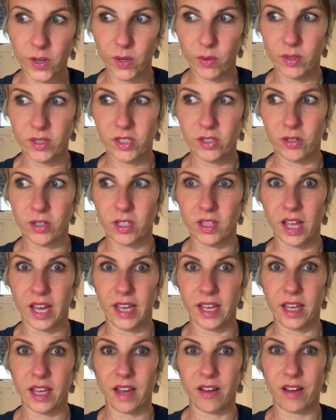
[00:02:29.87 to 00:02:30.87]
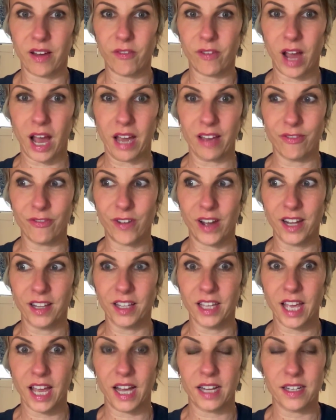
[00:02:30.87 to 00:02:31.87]
It was sort of like I
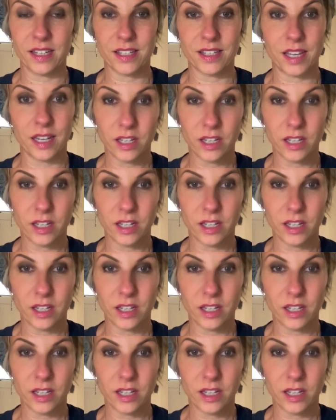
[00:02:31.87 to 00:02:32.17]
finally had to say,